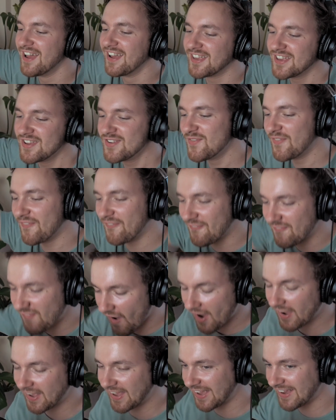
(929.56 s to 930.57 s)
you
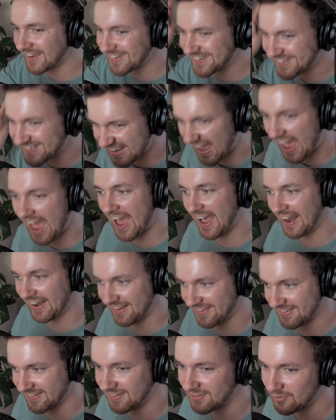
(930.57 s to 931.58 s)
fucking dare
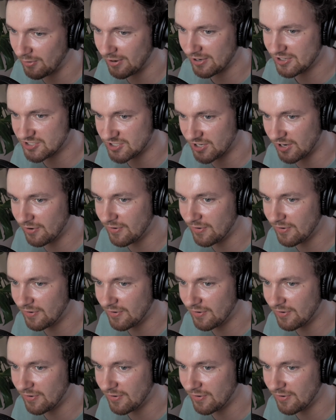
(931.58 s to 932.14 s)
listen to our show.